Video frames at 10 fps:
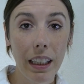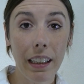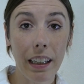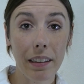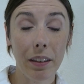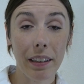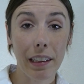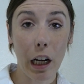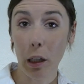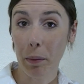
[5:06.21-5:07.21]
And as you
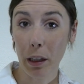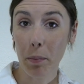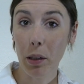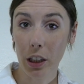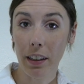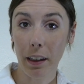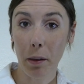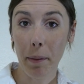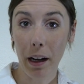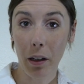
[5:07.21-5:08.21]
exhale, I'm going to push a little
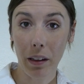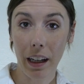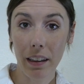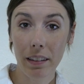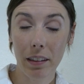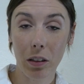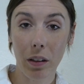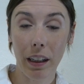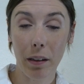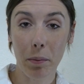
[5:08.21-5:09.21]
bit, okay? So go
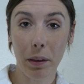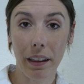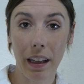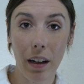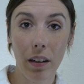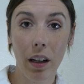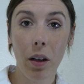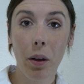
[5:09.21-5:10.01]
ahead and breathe out.